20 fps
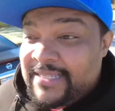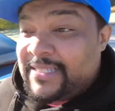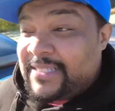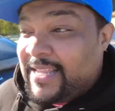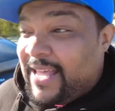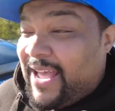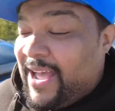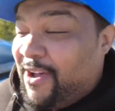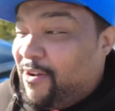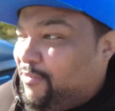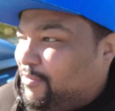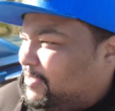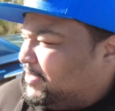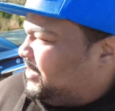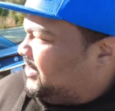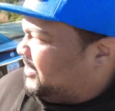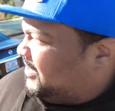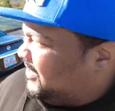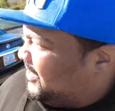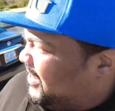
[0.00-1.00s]
Out,
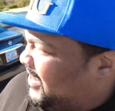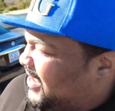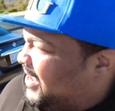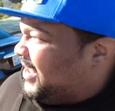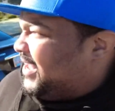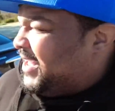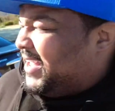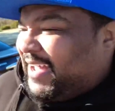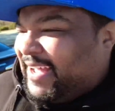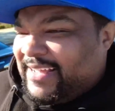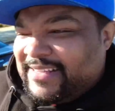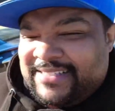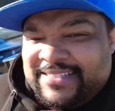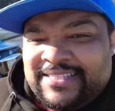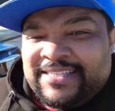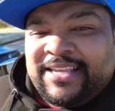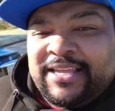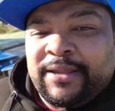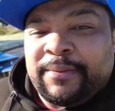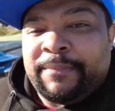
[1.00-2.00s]
I
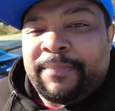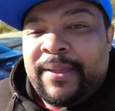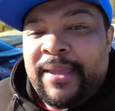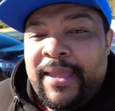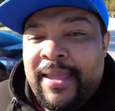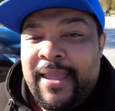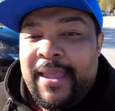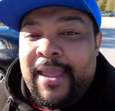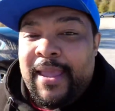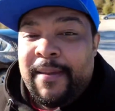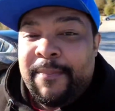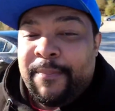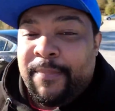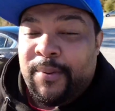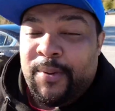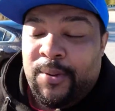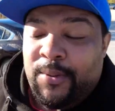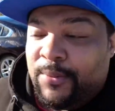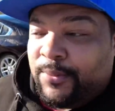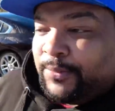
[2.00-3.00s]
seen people,